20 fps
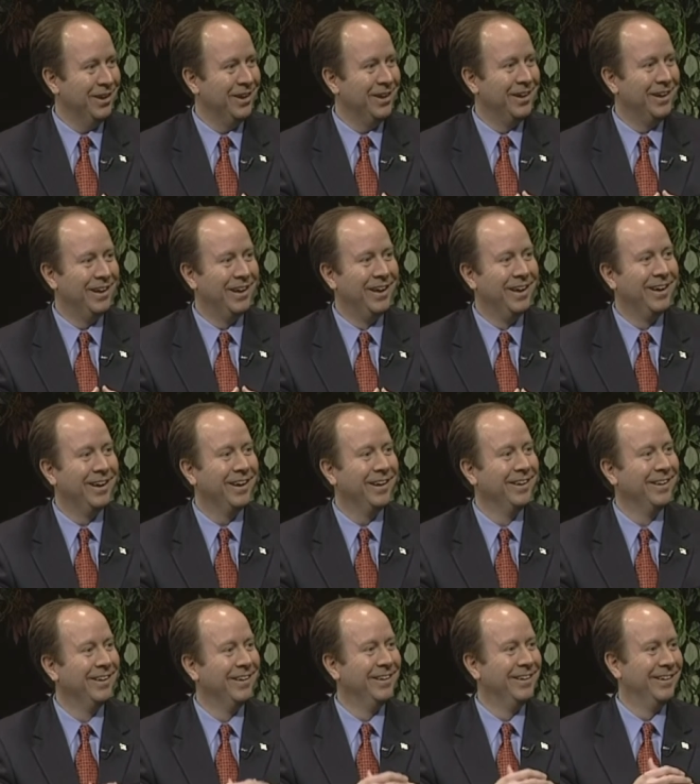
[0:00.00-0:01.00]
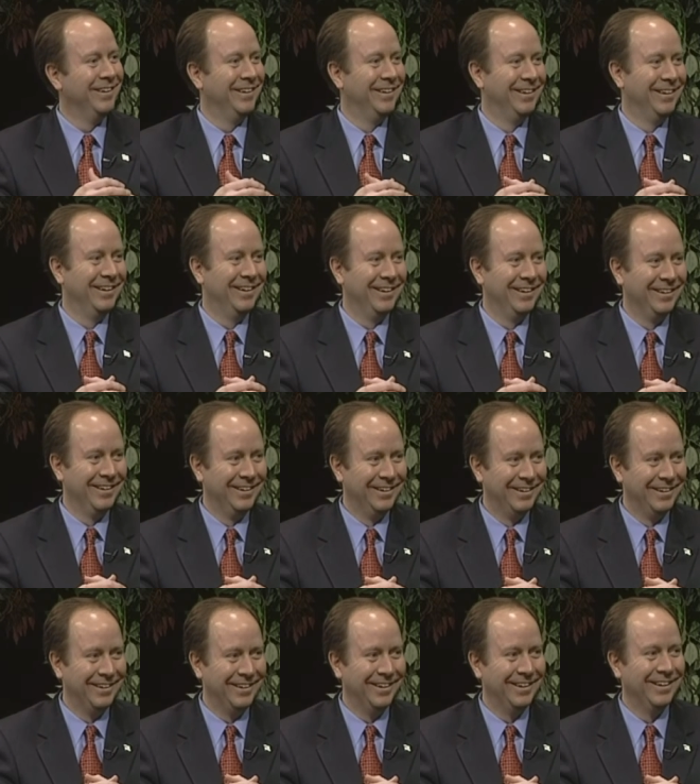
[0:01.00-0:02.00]
2,700
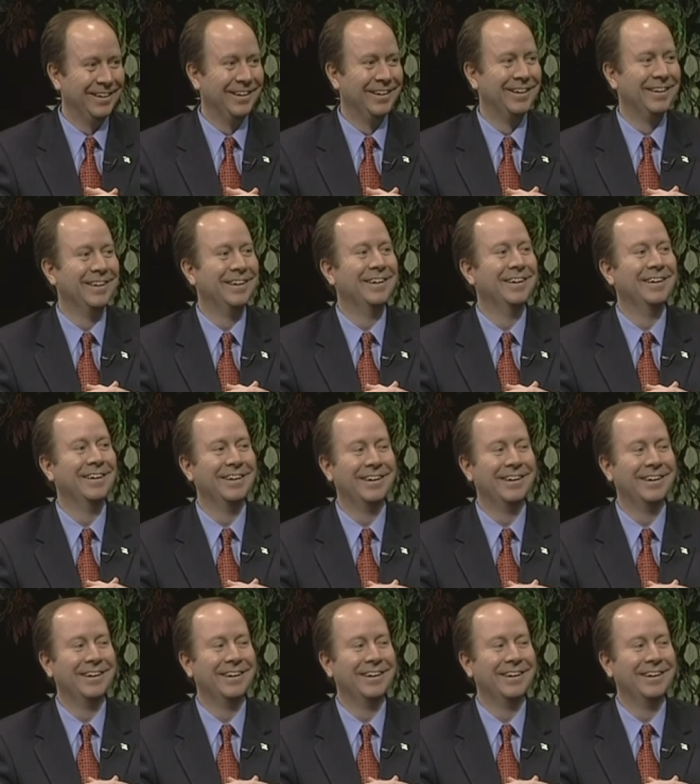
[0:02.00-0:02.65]
pages of anything.